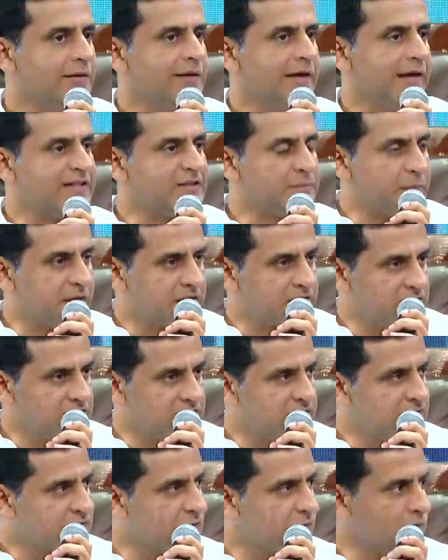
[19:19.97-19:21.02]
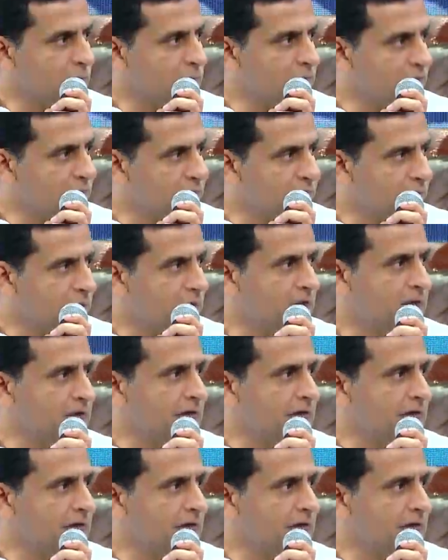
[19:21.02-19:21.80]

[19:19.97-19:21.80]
the expectations of the people, the